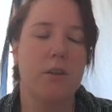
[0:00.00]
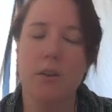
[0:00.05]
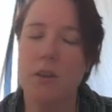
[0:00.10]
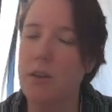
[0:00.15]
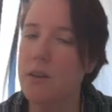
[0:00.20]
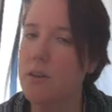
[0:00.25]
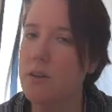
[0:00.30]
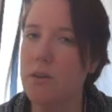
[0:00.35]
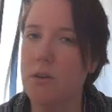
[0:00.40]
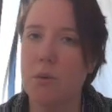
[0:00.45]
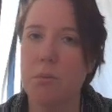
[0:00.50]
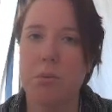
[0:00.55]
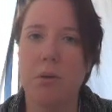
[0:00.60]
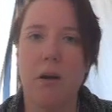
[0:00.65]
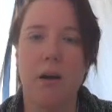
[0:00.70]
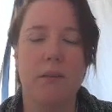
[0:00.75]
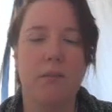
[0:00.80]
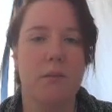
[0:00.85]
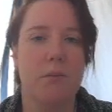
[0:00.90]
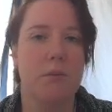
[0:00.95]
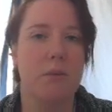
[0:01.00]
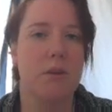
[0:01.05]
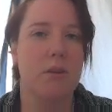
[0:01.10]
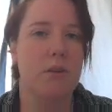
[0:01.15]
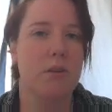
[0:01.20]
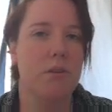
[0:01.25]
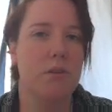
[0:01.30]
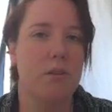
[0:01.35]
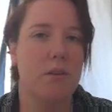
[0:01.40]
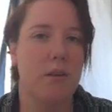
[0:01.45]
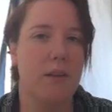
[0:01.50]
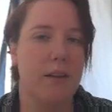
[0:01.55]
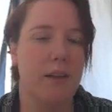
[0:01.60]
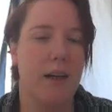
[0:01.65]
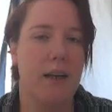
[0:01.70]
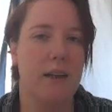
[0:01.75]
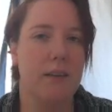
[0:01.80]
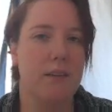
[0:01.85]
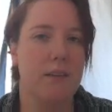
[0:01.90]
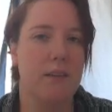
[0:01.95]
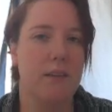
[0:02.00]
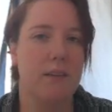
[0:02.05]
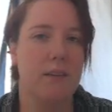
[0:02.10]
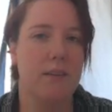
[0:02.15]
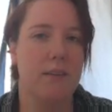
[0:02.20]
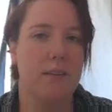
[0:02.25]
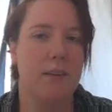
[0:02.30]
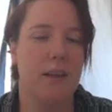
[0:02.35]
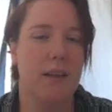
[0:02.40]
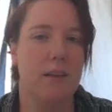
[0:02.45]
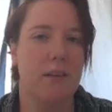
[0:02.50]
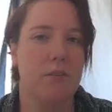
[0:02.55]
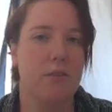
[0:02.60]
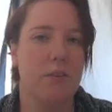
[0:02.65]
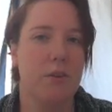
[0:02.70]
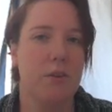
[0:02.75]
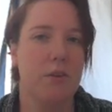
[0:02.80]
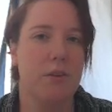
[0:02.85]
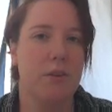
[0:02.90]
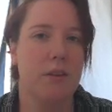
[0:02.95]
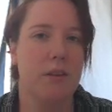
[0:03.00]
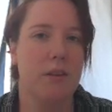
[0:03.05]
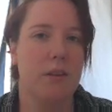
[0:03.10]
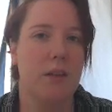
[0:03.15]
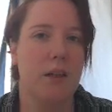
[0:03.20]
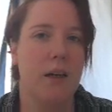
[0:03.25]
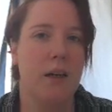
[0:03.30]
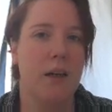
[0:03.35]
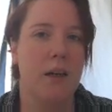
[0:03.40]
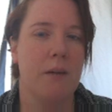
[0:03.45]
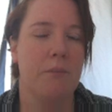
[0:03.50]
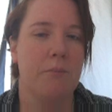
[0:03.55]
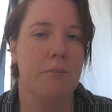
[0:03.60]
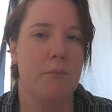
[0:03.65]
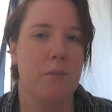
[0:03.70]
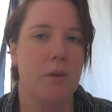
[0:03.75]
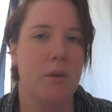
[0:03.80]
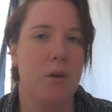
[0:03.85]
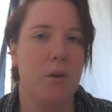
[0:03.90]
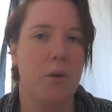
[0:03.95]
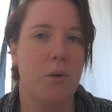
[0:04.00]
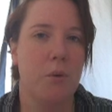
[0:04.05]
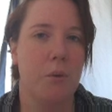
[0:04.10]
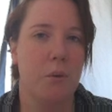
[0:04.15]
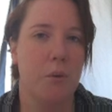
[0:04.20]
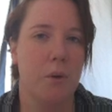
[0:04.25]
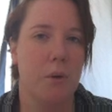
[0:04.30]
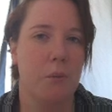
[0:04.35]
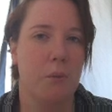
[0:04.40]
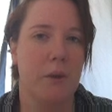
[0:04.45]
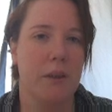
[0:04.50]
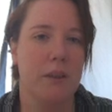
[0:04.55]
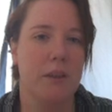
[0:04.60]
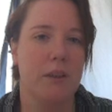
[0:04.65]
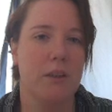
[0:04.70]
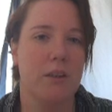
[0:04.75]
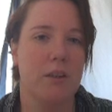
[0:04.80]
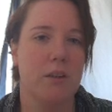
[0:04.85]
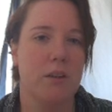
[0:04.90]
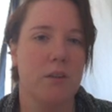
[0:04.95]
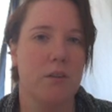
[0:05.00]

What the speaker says: it's no problem to use that instead of using who or which.